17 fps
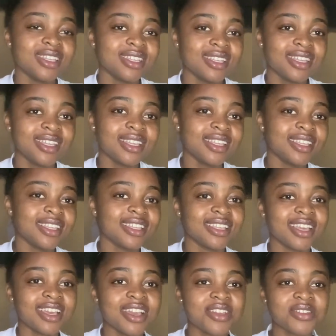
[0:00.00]
Hey,
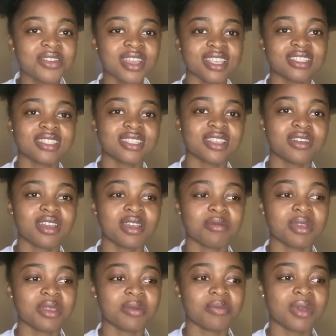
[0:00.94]
you guys, how come
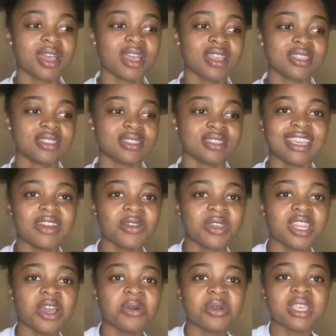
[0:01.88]
I passed? Okay,
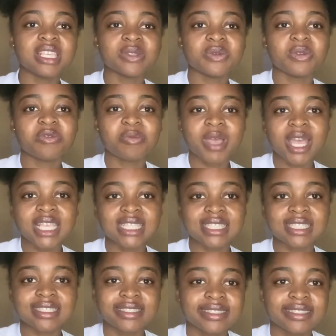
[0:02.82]
now yes, we passed.